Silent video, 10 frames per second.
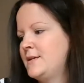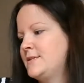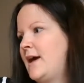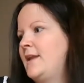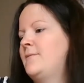
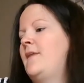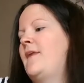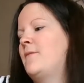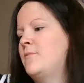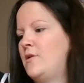So anyway,
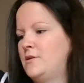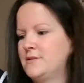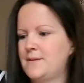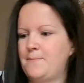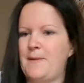that
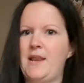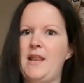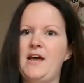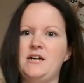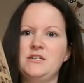was my
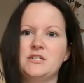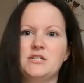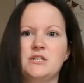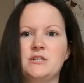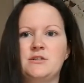
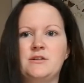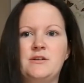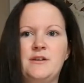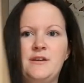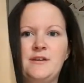Lush
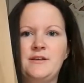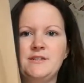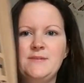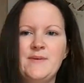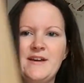
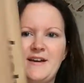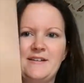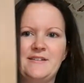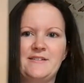goodie bag.